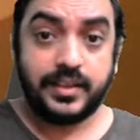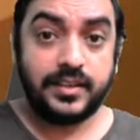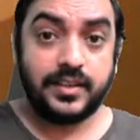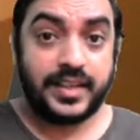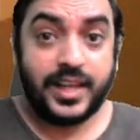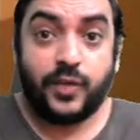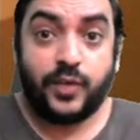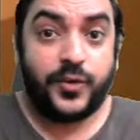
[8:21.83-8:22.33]

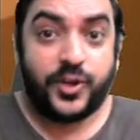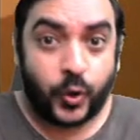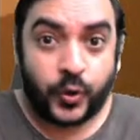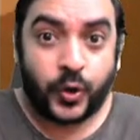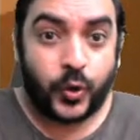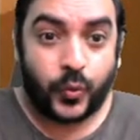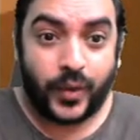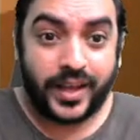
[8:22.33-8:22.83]
we don't
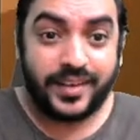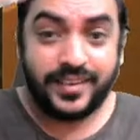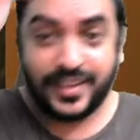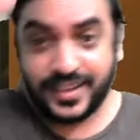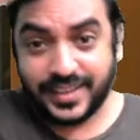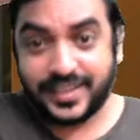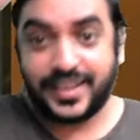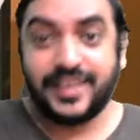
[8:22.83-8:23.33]
know when,
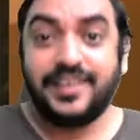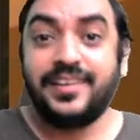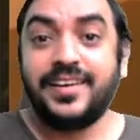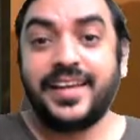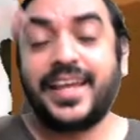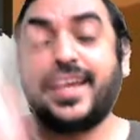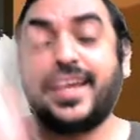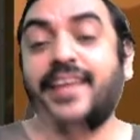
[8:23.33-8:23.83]
till
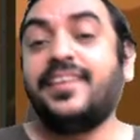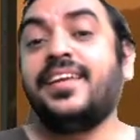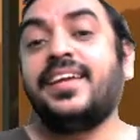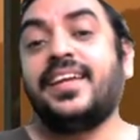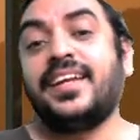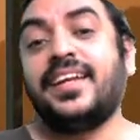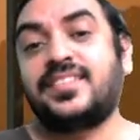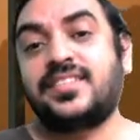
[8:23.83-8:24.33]
again
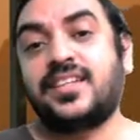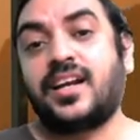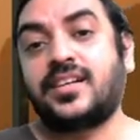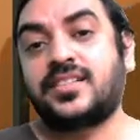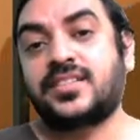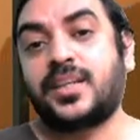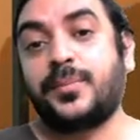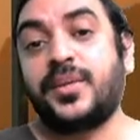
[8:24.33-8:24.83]
it
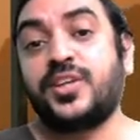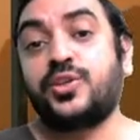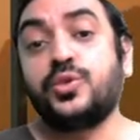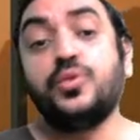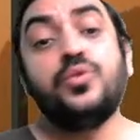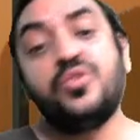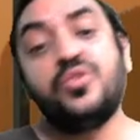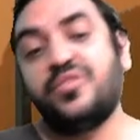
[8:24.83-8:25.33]
starts coming
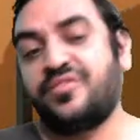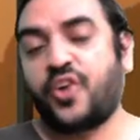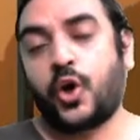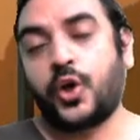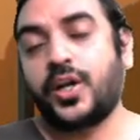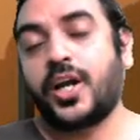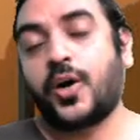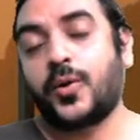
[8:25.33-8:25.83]
to
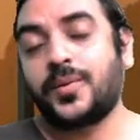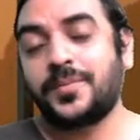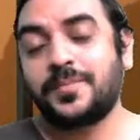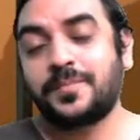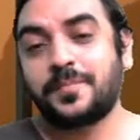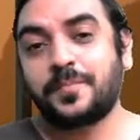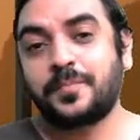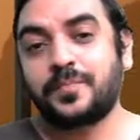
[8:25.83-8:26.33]
fall down.
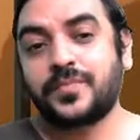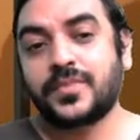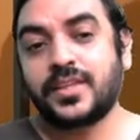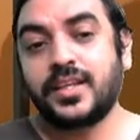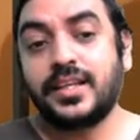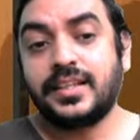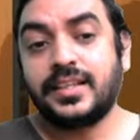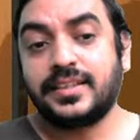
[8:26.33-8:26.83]

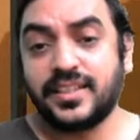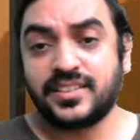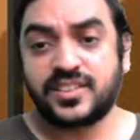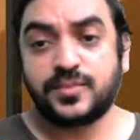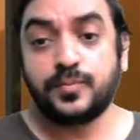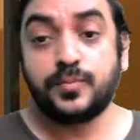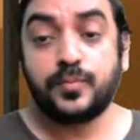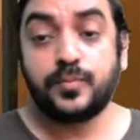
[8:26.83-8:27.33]

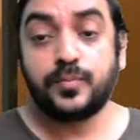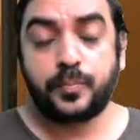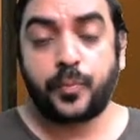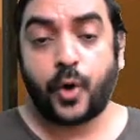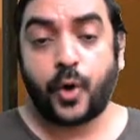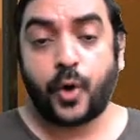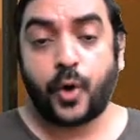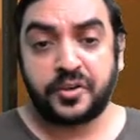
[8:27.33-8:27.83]
This
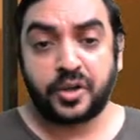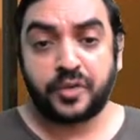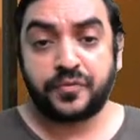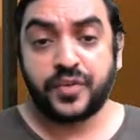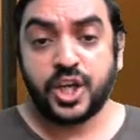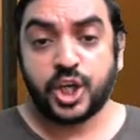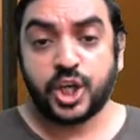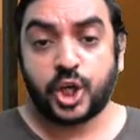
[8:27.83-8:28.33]
point
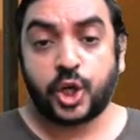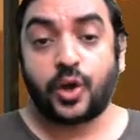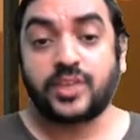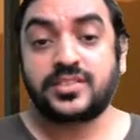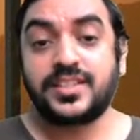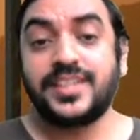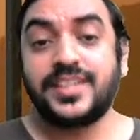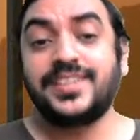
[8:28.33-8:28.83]
of
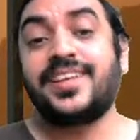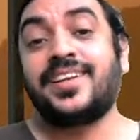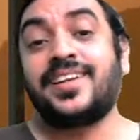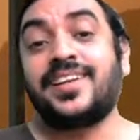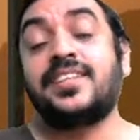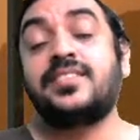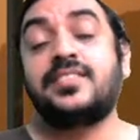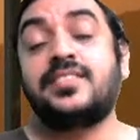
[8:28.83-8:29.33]
crossing the
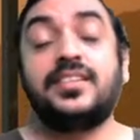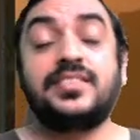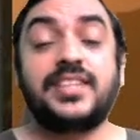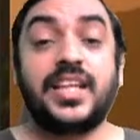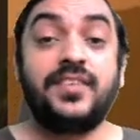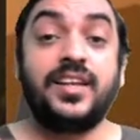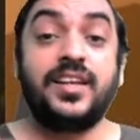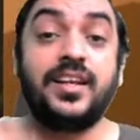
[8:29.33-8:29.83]
resistance
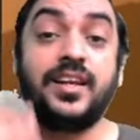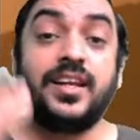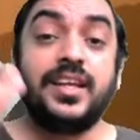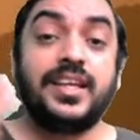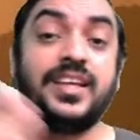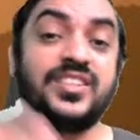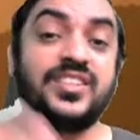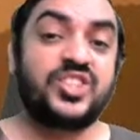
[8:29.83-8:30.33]
level
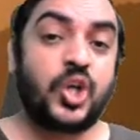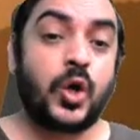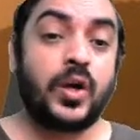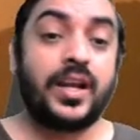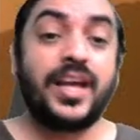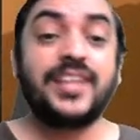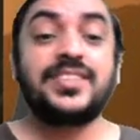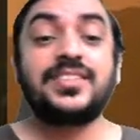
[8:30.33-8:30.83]
is
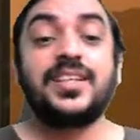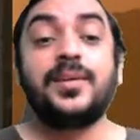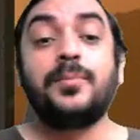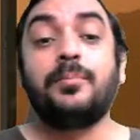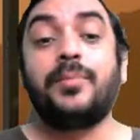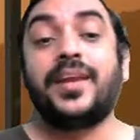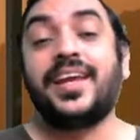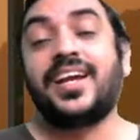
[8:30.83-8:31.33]
called as
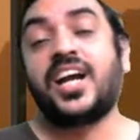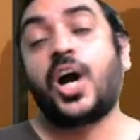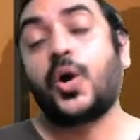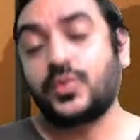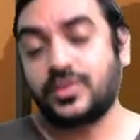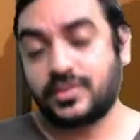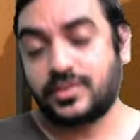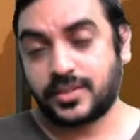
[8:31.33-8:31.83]

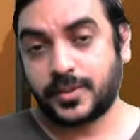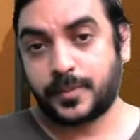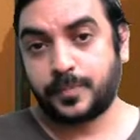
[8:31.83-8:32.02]
breakout.